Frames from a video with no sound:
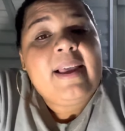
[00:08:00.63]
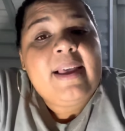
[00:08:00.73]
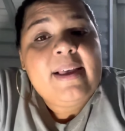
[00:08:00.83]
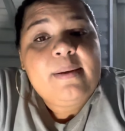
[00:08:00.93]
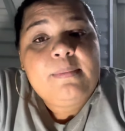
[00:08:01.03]

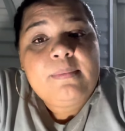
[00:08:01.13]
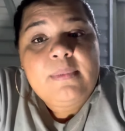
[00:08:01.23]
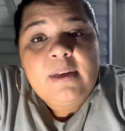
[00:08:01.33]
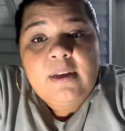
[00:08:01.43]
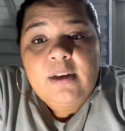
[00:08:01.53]
am
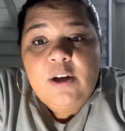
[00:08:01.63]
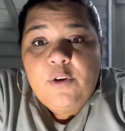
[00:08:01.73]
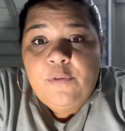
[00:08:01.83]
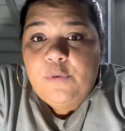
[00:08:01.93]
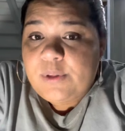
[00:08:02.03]

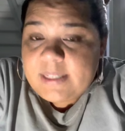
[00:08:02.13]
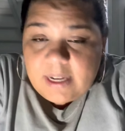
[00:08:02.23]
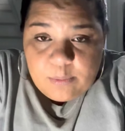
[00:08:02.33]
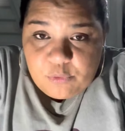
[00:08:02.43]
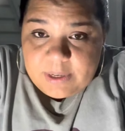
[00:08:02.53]

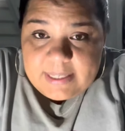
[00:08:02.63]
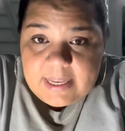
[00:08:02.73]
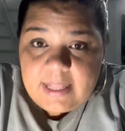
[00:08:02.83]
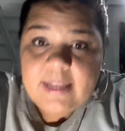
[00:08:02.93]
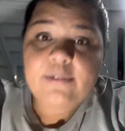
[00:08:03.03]
full-time
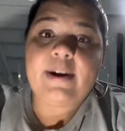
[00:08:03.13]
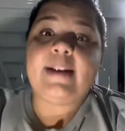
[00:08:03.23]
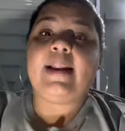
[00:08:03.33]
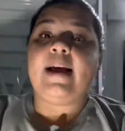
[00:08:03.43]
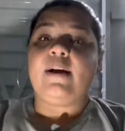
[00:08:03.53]
reselling
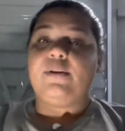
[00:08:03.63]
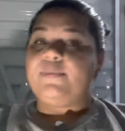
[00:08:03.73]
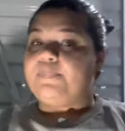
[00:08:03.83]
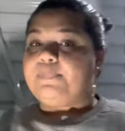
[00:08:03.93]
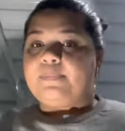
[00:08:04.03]
right
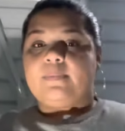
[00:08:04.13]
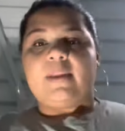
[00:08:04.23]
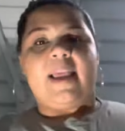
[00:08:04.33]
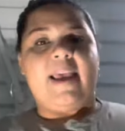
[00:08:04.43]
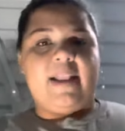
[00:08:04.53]
now,
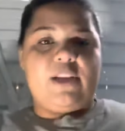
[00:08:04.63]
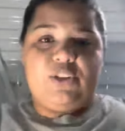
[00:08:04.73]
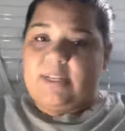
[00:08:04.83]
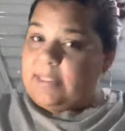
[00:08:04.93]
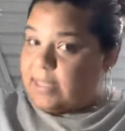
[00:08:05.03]
and as
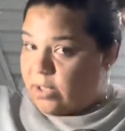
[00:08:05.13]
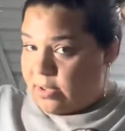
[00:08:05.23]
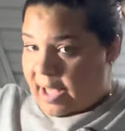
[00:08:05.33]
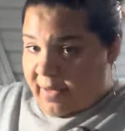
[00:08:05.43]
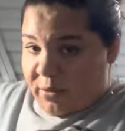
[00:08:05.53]
you can tell,
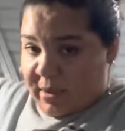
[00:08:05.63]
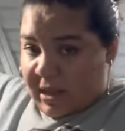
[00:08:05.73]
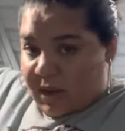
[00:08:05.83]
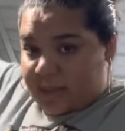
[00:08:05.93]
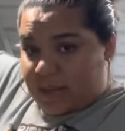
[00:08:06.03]
I haven't really
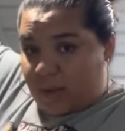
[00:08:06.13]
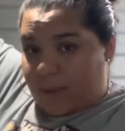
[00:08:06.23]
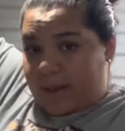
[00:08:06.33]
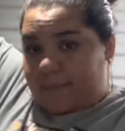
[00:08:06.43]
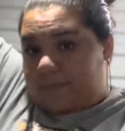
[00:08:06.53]
lost any
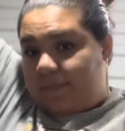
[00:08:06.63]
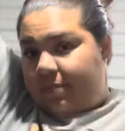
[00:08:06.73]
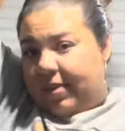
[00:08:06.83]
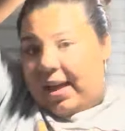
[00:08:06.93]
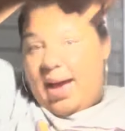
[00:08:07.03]
weight.
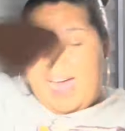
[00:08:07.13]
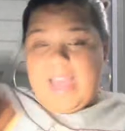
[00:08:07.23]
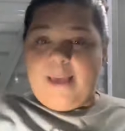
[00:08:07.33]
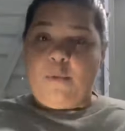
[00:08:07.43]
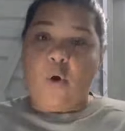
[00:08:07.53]

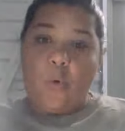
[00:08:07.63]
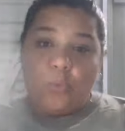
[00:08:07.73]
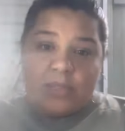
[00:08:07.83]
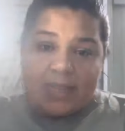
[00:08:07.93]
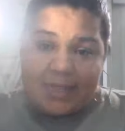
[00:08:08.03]
I am
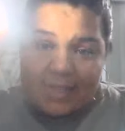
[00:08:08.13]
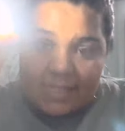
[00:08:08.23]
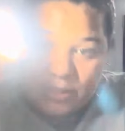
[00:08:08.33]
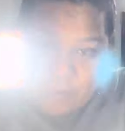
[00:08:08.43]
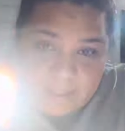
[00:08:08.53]
holding
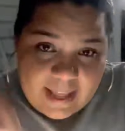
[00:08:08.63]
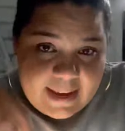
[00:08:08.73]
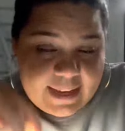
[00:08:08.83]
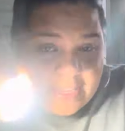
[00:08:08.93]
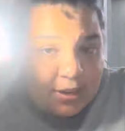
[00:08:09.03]
this little
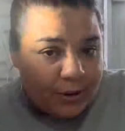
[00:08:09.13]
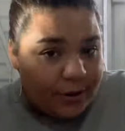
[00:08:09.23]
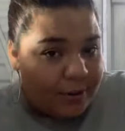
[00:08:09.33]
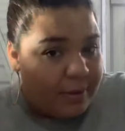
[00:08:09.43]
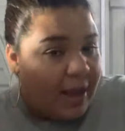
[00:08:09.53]
light here.
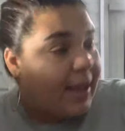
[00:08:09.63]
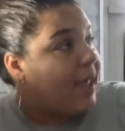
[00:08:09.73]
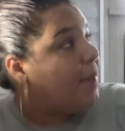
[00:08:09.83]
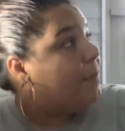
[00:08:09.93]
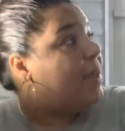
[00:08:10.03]
I
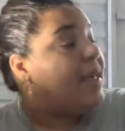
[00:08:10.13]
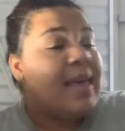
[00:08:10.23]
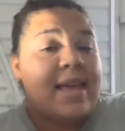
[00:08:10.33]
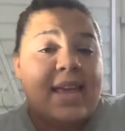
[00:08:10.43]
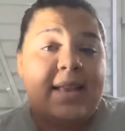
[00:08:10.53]
am
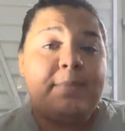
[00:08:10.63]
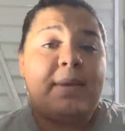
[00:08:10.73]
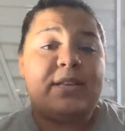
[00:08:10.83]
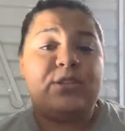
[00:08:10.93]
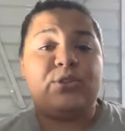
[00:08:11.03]
in
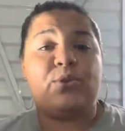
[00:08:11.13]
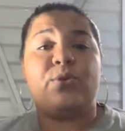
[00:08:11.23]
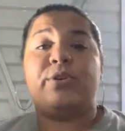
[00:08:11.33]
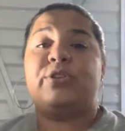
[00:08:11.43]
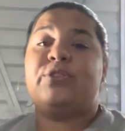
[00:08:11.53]
my
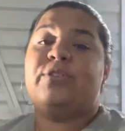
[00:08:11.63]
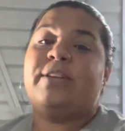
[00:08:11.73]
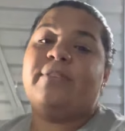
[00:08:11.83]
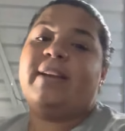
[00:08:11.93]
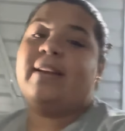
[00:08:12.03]
storage unit
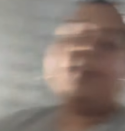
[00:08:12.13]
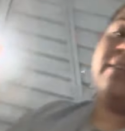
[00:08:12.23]
right now.